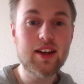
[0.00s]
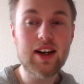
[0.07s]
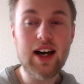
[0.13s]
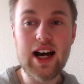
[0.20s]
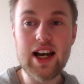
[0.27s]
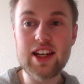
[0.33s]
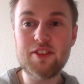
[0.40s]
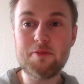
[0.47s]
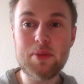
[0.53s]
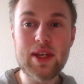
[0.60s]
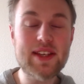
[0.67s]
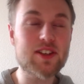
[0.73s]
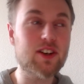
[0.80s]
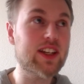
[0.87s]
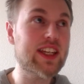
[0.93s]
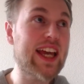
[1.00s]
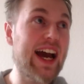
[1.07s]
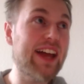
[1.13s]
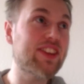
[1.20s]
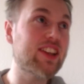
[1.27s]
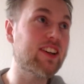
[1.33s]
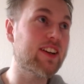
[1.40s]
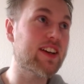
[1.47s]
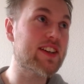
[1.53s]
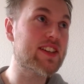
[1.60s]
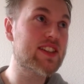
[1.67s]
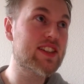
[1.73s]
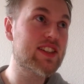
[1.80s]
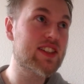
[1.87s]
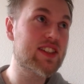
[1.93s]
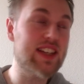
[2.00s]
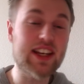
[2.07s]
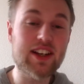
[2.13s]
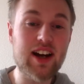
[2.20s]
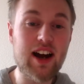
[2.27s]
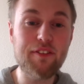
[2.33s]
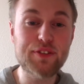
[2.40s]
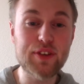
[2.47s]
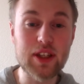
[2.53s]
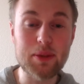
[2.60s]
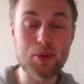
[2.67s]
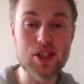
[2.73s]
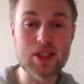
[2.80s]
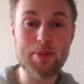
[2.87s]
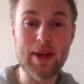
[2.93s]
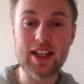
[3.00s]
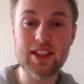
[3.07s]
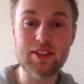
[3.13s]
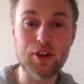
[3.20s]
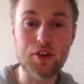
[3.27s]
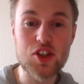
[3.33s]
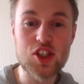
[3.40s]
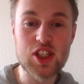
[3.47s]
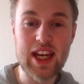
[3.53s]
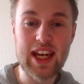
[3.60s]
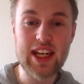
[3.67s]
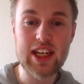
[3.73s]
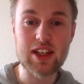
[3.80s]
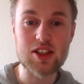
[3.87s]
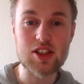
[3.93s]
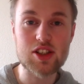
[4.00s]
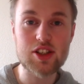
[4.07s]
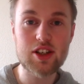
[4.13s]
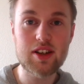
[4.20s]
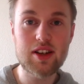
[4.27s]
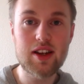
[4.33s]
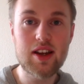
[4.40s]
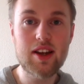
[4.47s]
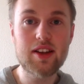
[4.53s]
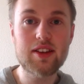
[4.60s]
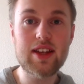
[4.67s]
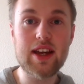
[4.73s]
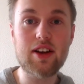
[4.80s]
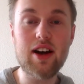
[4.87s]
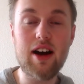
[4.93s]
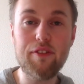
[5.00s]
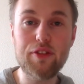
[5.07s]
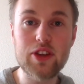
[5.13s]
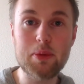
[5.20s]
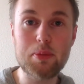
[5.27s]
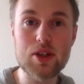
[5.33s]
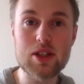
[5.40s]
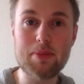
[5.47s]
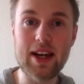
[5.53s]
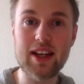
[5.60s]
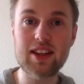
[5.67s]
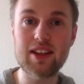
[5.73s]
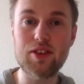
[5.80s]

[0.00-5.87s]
INFPs are catalysts. They come from the perspective of change. They come from the perspective